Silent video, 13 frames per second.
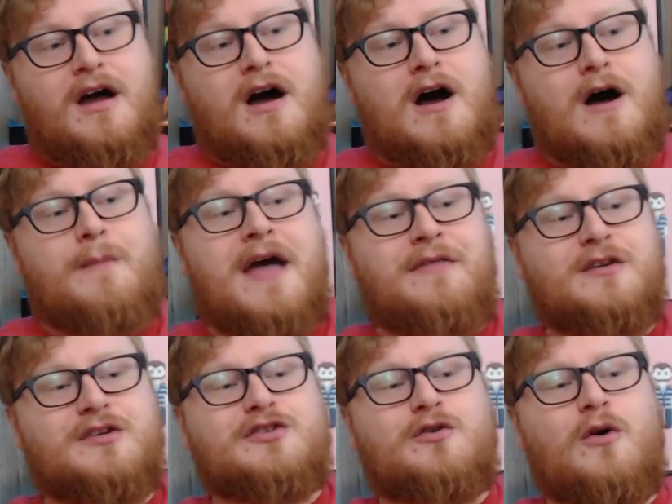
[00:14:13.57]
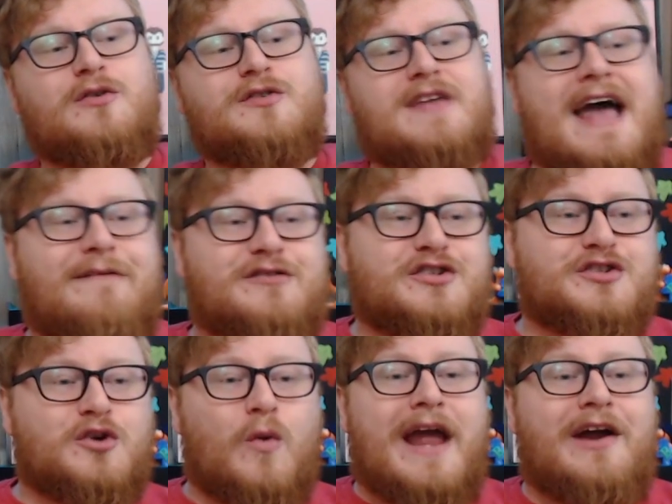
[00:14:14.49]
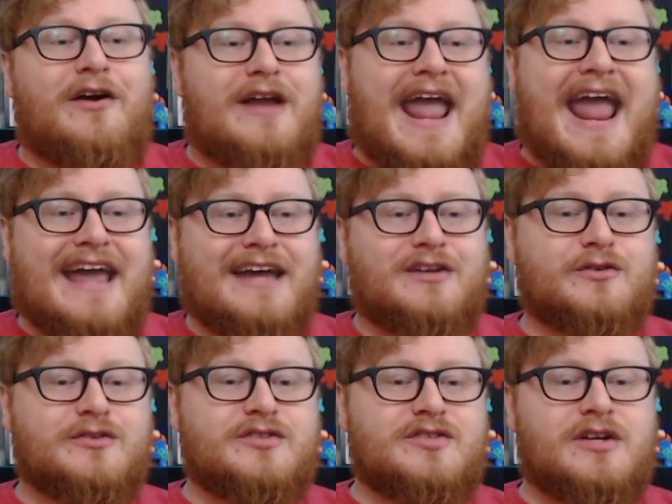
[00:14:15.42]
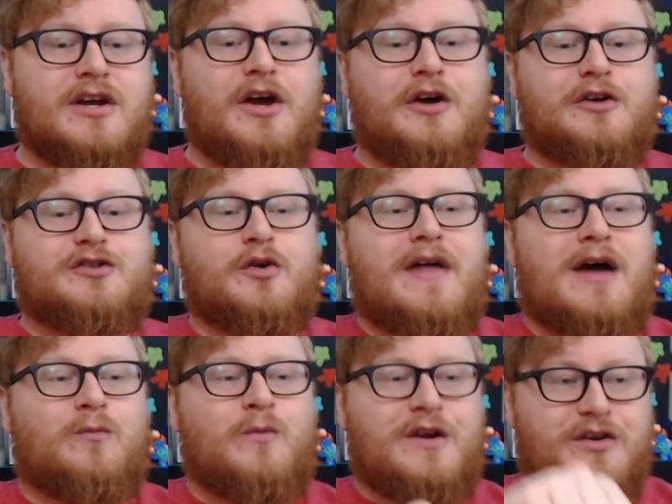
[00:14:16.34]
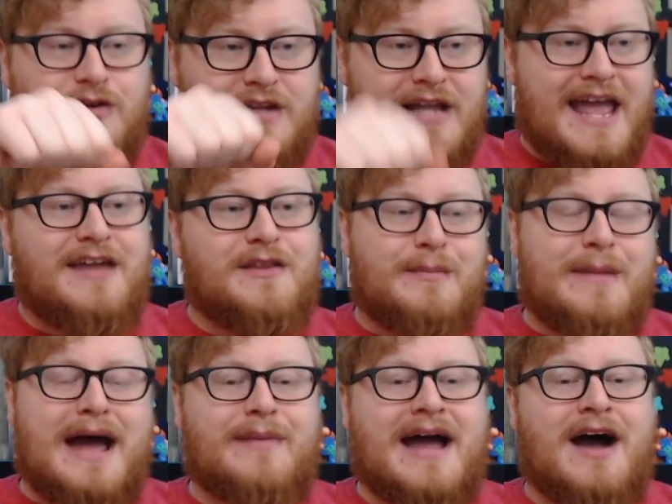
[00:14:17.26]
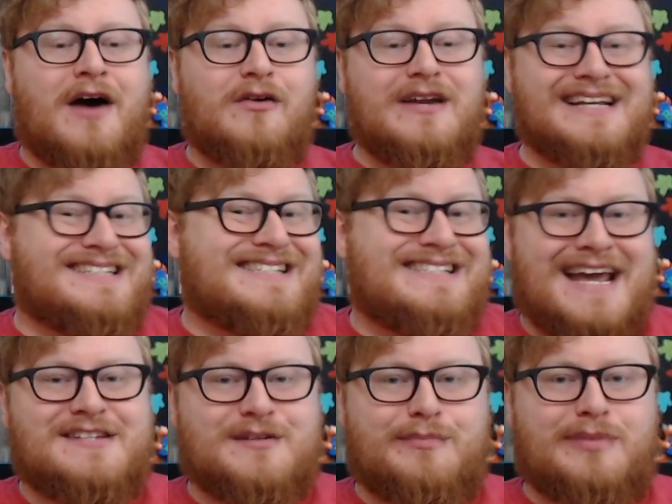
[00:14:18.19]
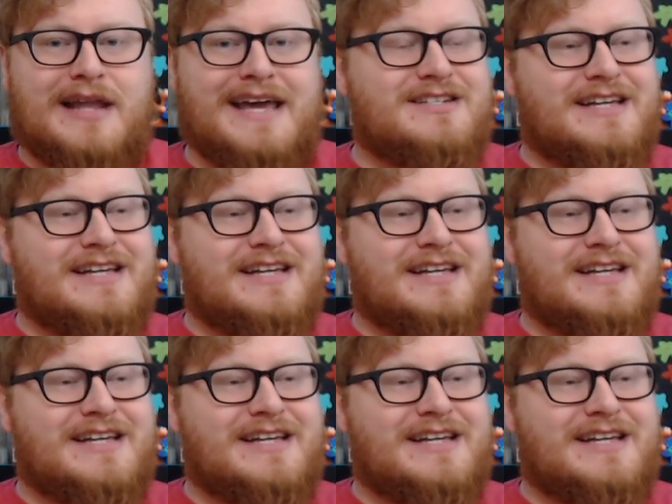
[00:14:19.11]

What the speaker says: and the scrolls have squared handles, so that when you're laying the map out, it stays in place.